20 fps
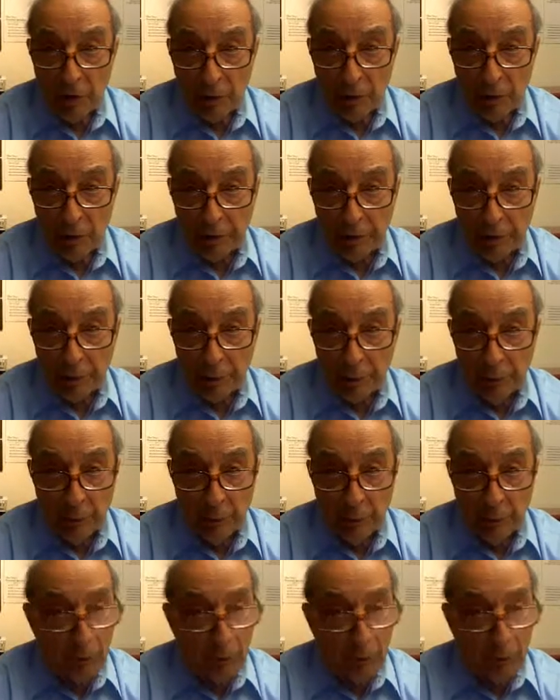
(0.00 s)
needs to be
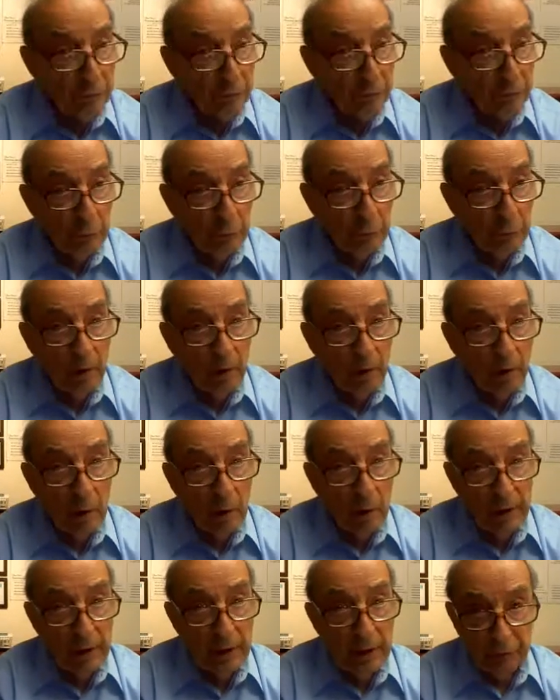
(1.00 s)
taken is the
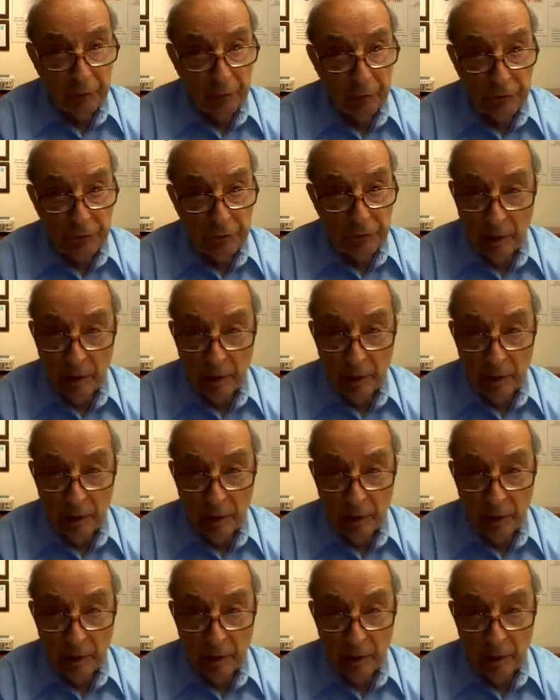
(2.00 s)
connectivity